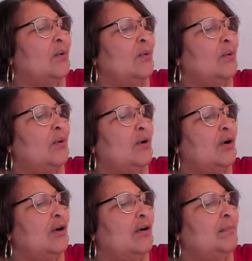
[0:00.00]

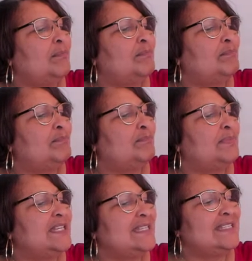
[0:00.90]
or
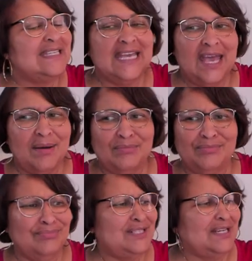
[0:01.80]
PCM,
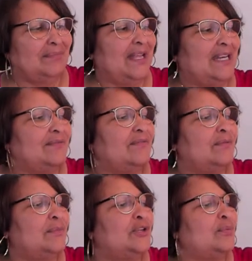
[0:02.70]
which I'm not even
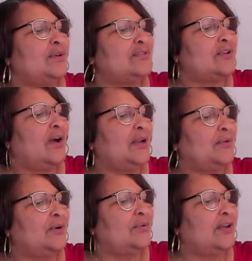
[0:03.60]
familiar with, so I
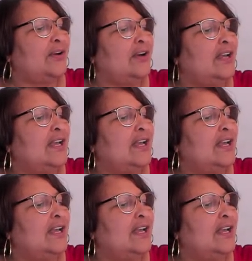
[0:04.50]
don't go there.